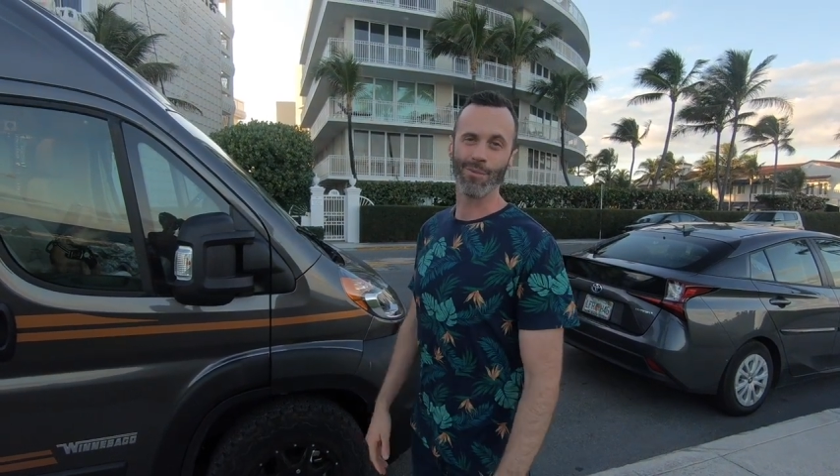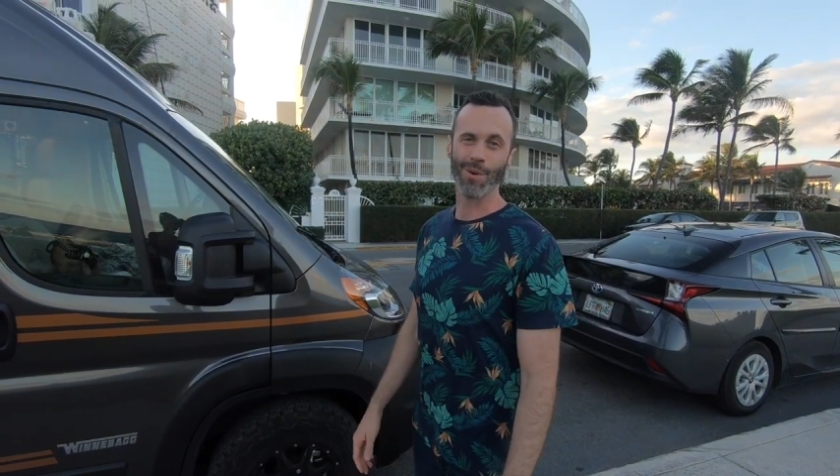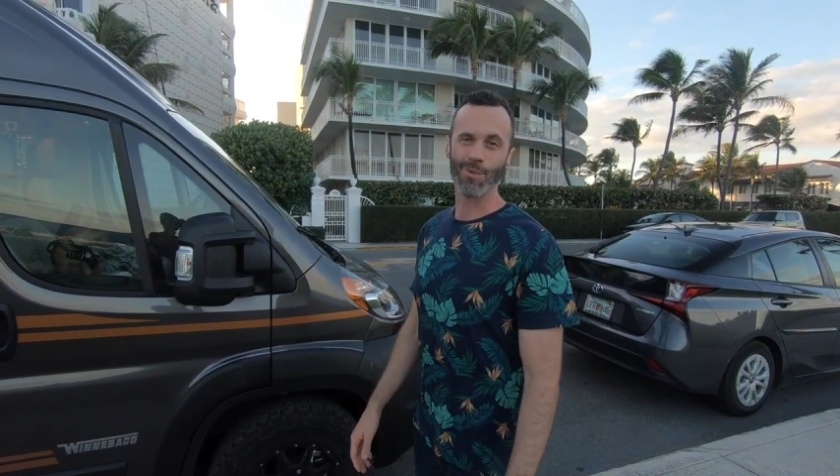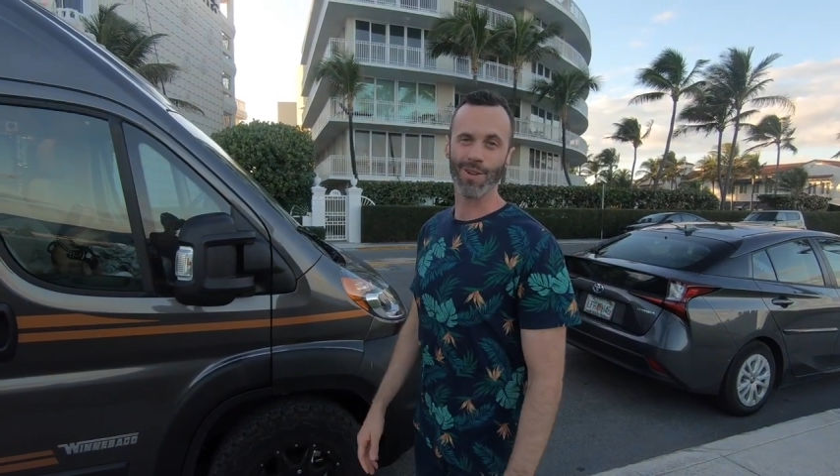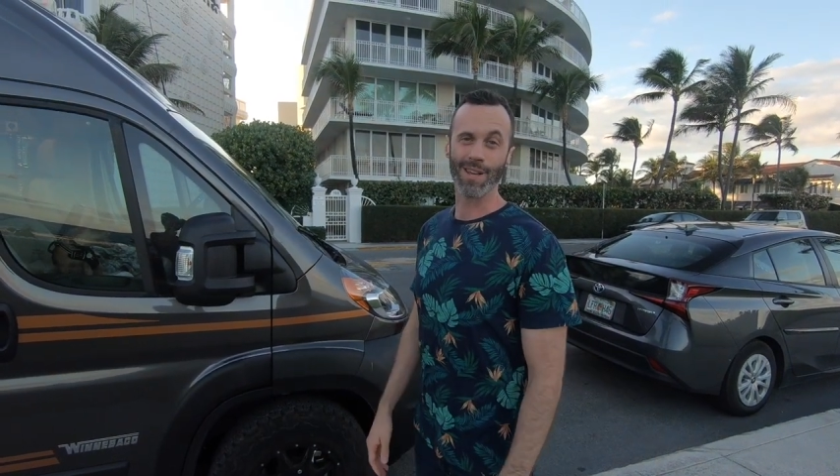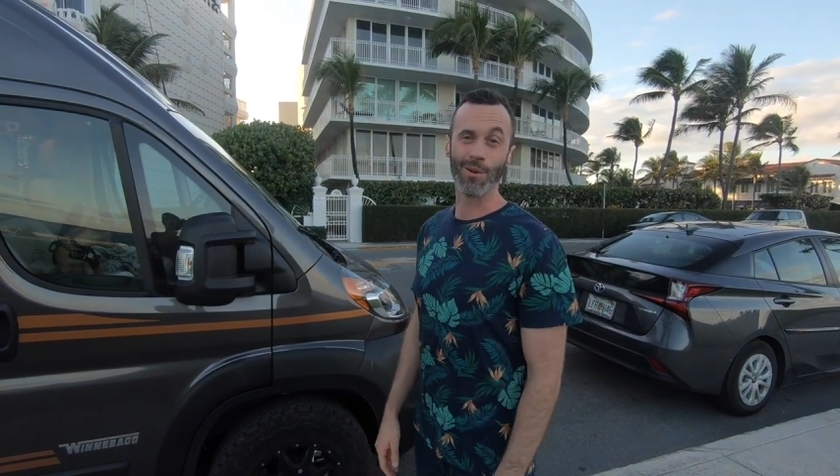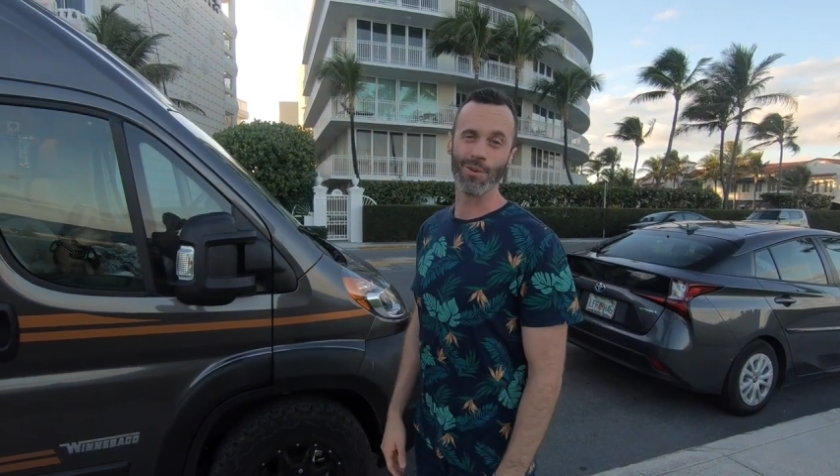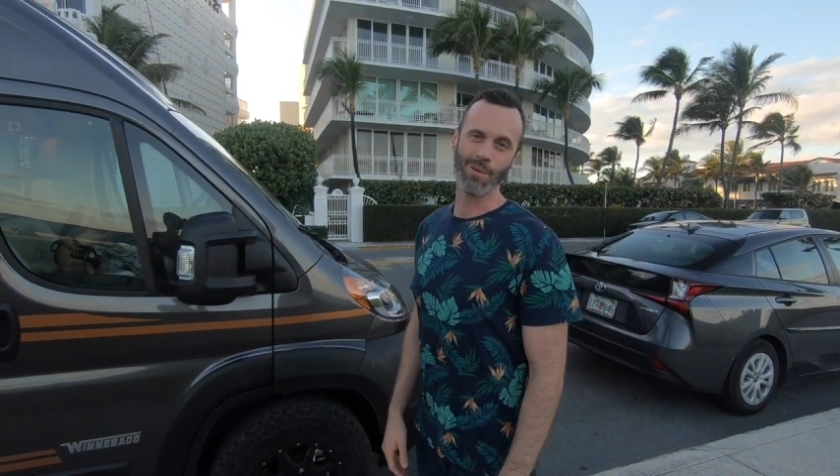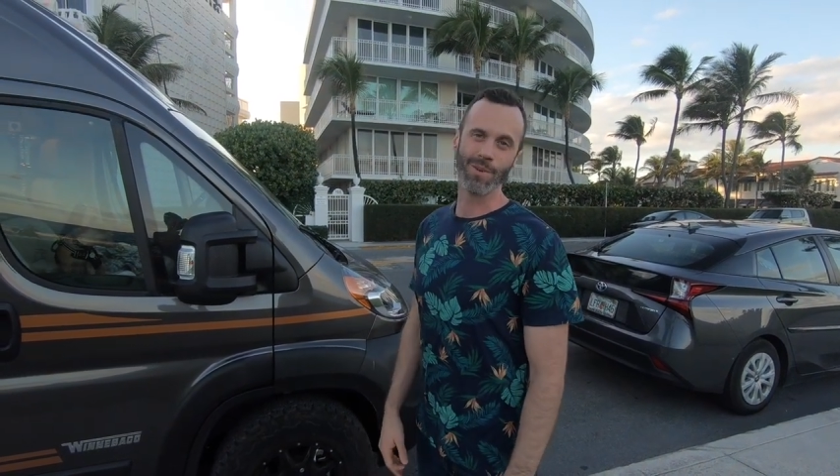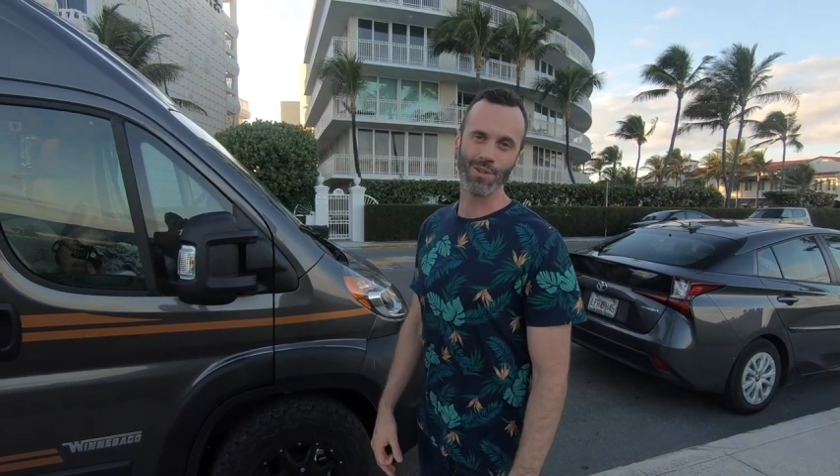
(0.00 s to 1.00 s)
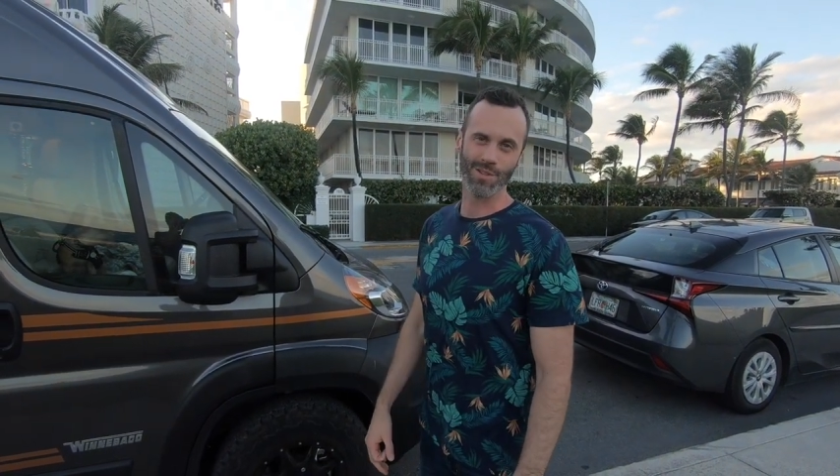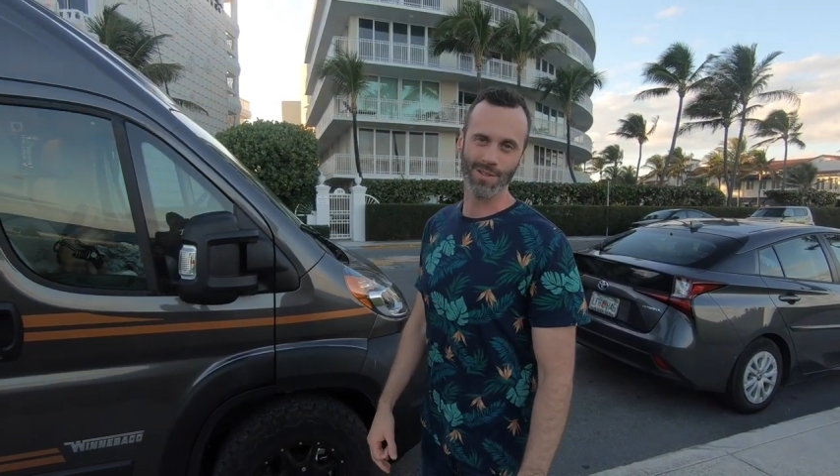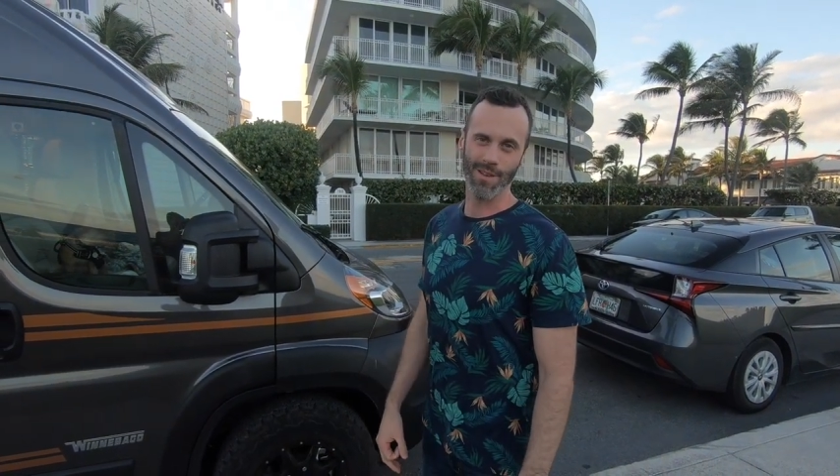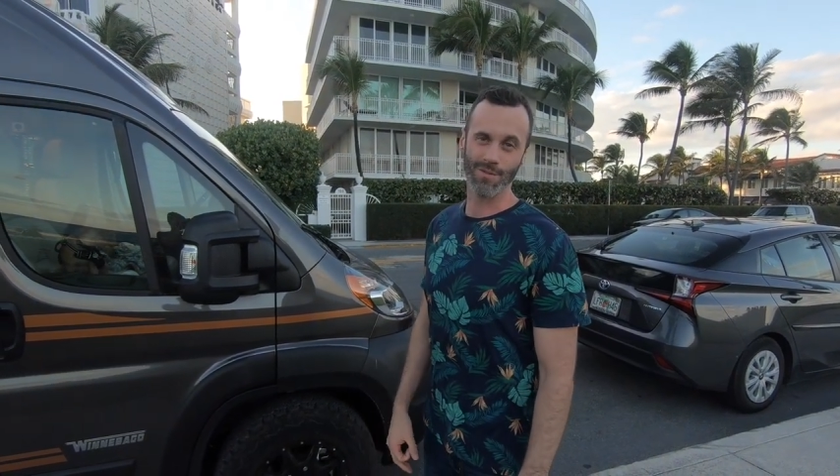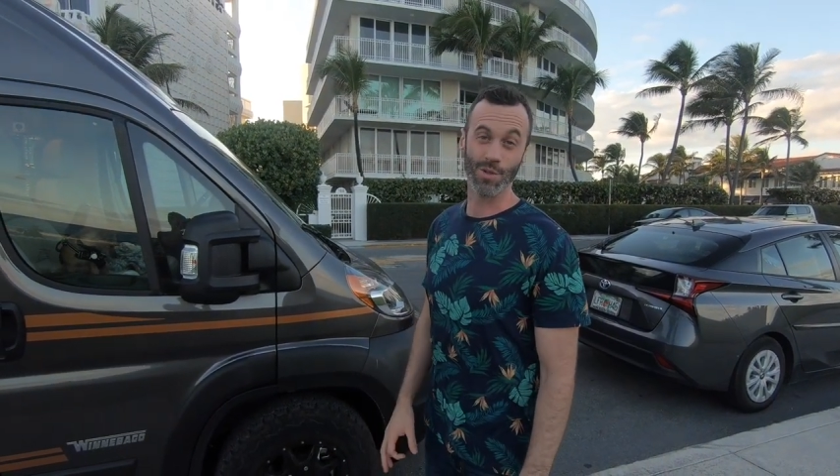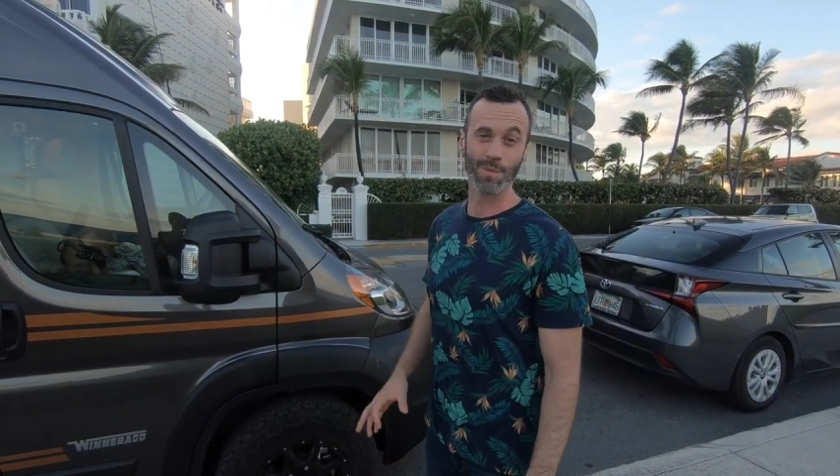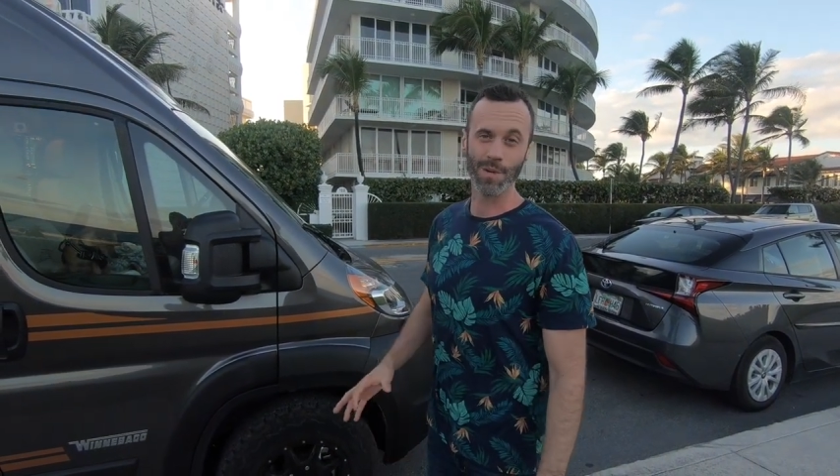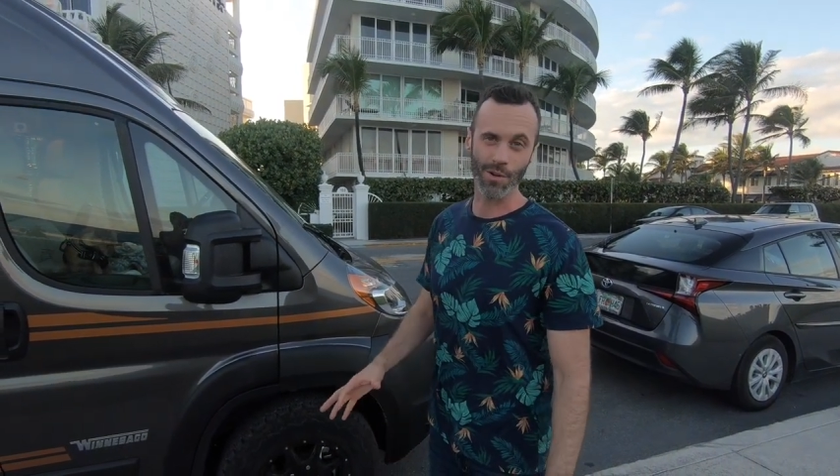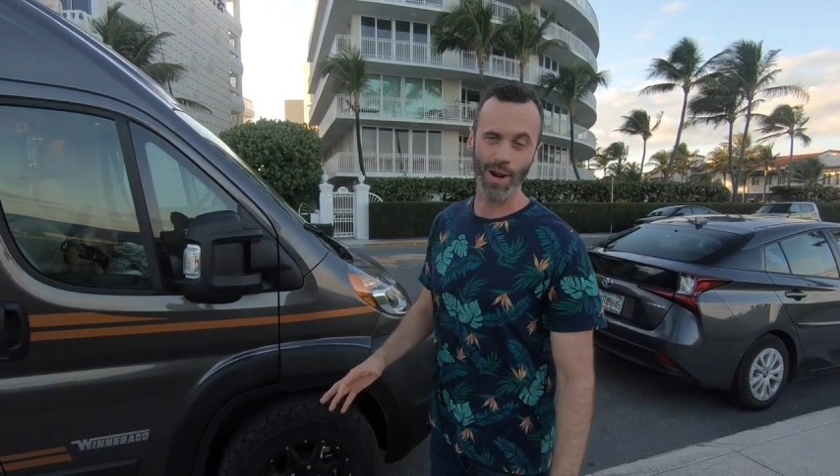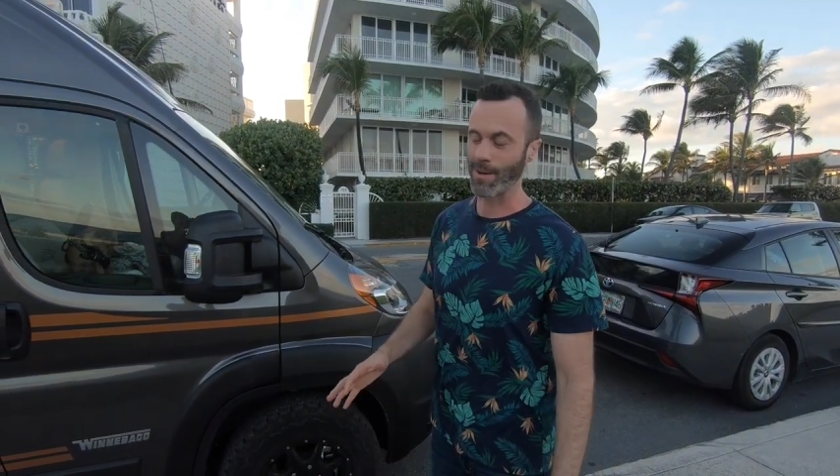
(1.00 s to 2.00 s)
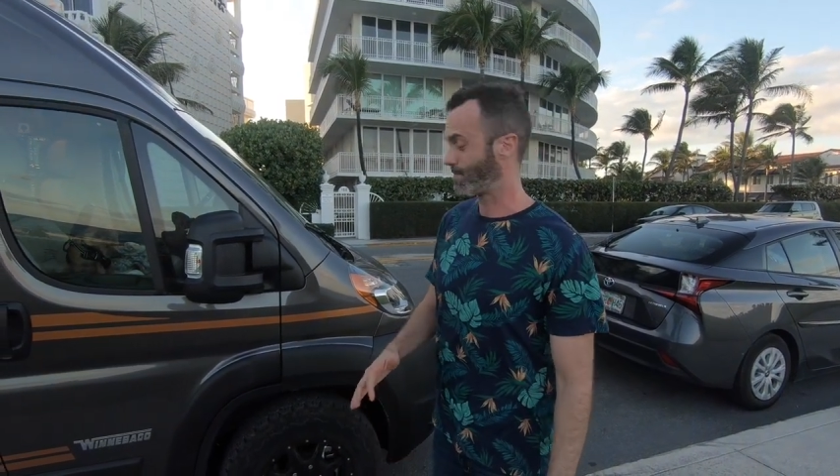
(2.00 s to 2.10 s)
when we're like going to the beach and stuff, so it's been great.